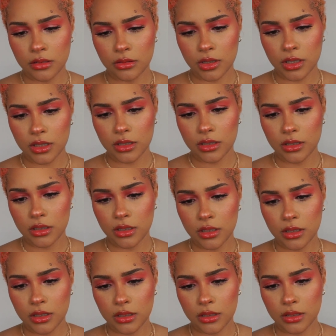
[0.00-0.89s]
What?
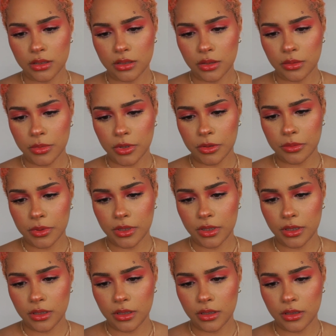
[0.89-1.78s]
This song may
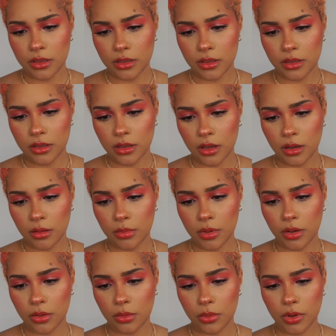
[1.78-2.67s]
be
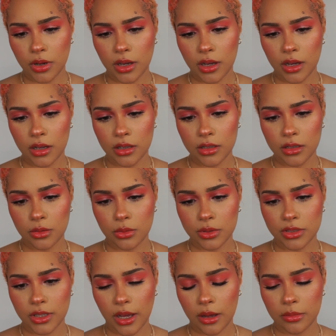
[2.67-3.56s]
about what
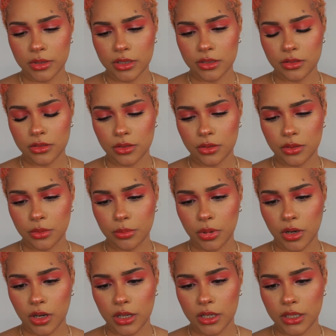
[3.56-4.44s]
was happening to
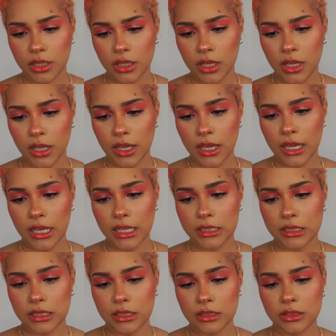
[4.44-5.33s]
Party
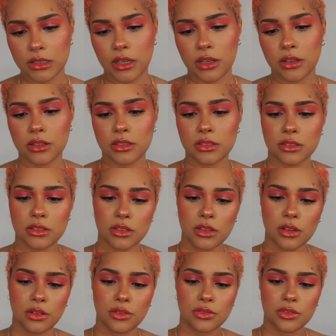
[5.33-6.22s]
and his, uh, his
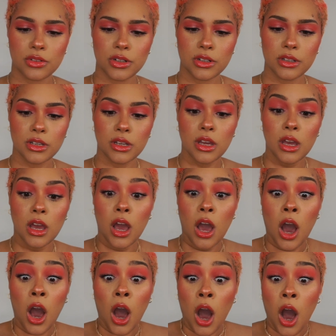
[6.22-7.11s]
girlfriend.
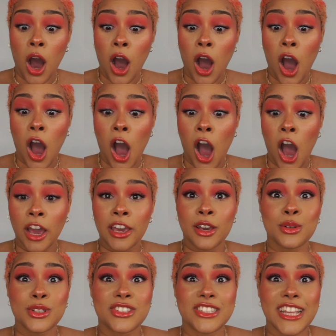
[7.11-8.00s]
He
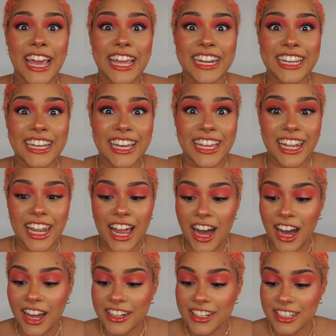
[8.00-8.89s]
was dating
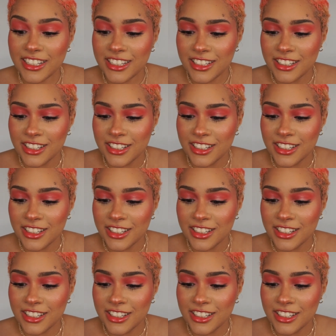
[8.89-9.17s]
Kehlani?